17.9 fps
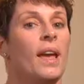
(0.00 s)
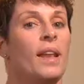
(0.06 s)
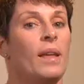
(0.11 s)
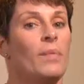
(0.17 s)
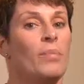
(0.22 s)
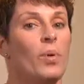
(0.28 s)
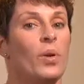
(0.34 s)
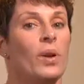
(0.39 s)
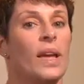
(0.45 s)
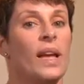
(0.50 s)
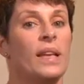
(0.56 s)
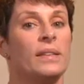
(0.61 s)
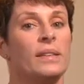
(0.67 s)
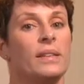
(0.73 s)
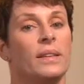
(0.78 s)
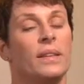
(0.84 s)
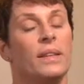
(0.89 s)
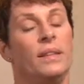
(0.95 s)
And I poured
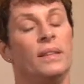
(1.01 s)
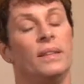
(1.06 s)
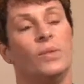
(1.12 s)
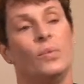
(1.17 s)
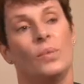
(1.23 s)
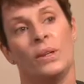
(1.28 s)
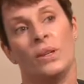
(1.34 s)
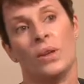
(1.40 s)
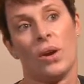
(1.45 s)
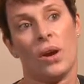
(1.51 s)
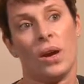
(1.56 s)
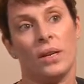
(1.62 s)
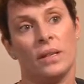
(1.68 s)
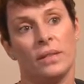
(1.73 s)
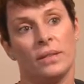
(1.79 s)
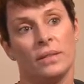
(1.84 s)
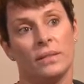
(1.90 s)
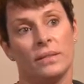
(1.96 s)
gasoline, the wind
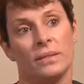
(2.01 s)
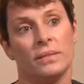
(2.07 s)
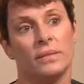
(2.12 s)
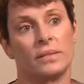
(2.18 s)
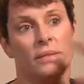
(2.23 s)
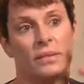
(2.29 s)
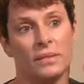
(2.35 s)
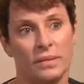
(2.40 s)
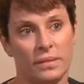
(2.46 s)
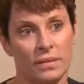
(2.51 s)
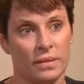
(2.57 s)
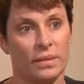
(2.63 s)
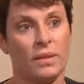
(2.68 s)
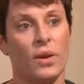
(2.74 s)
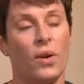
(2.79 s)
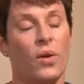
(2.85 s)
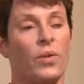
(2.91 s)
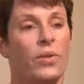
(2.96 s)
caught it,
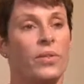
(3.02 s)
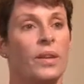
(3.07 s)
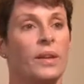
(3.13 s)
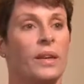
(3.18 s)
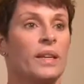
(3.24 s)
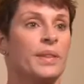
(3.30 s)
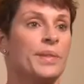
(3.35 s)
the whole thing